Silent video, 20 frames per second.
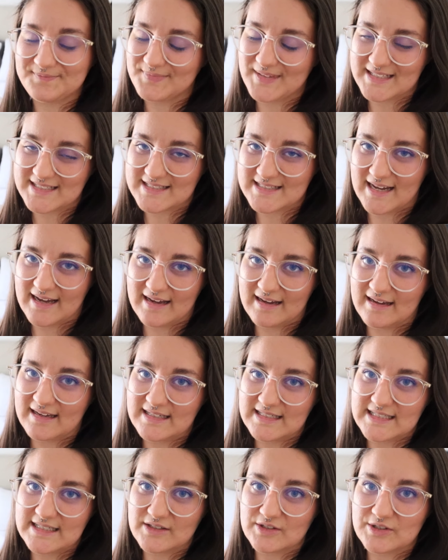that's not
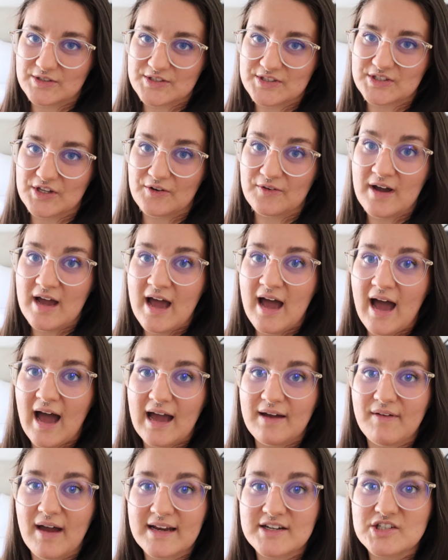ideal. So
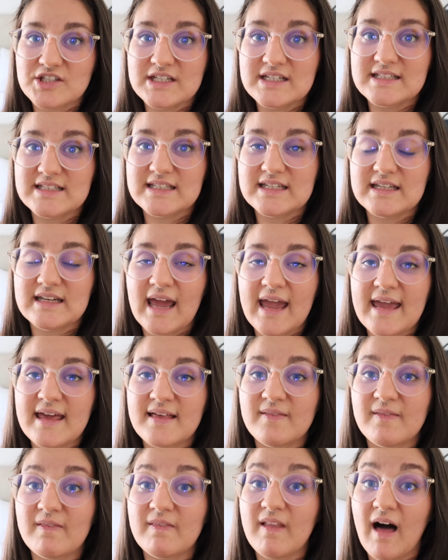I've actually seen a
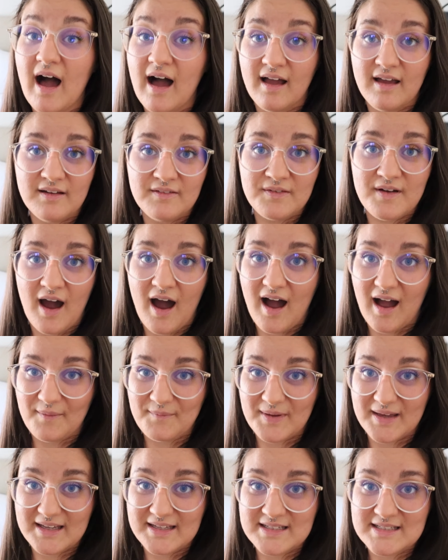lot of
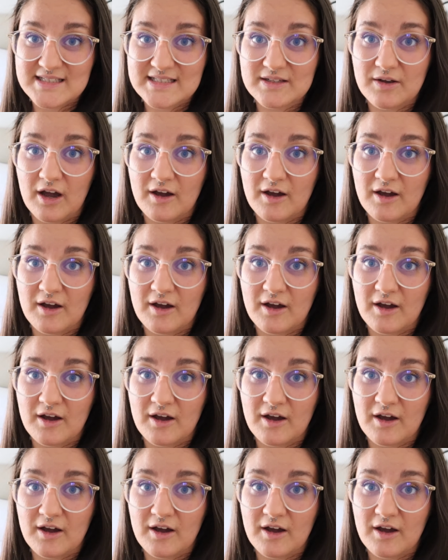comments